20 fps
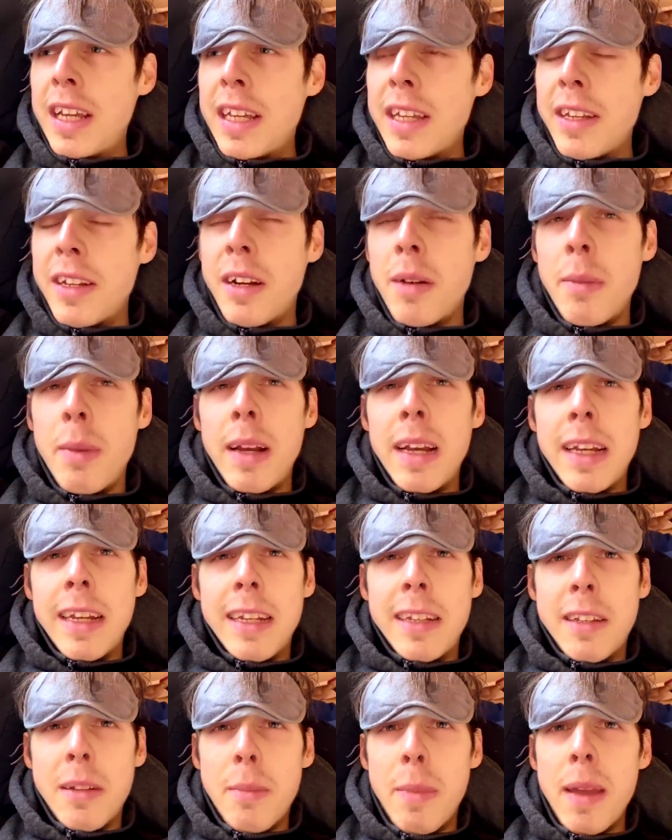your
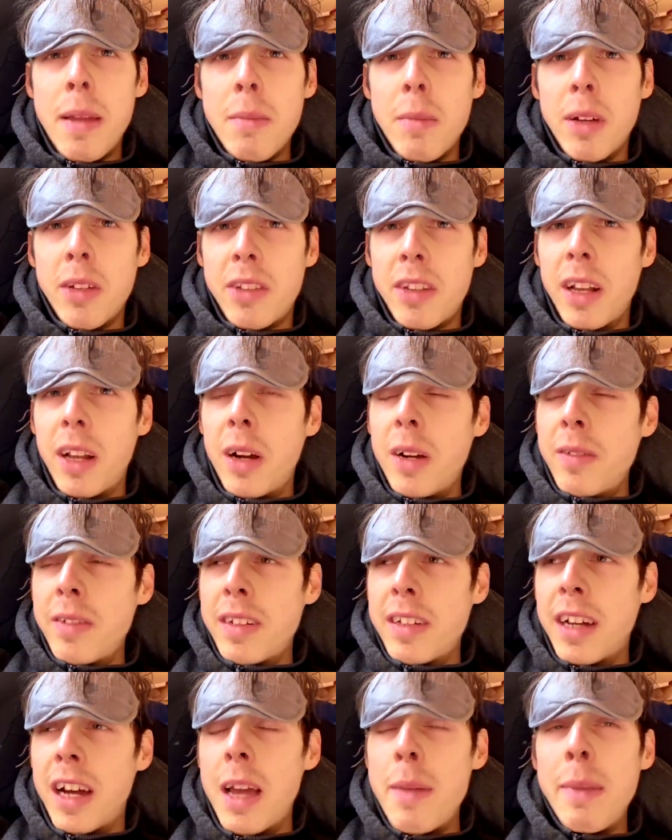ability to make muscle over
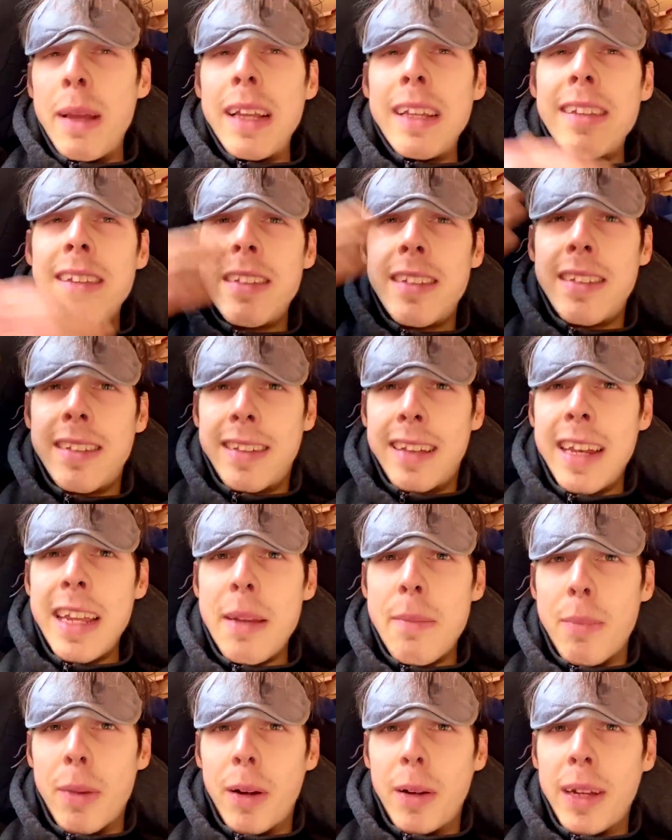time is
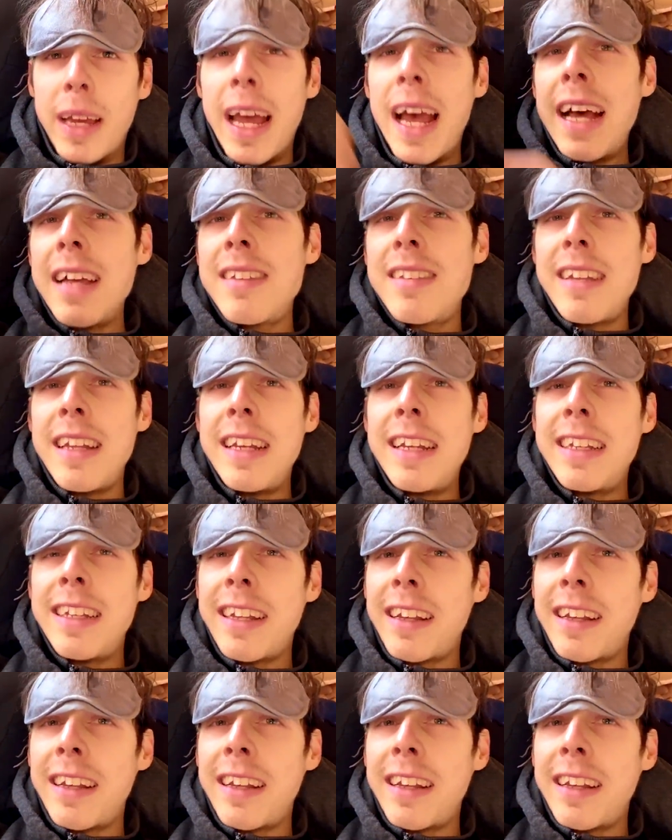sleep, okay? As seen in the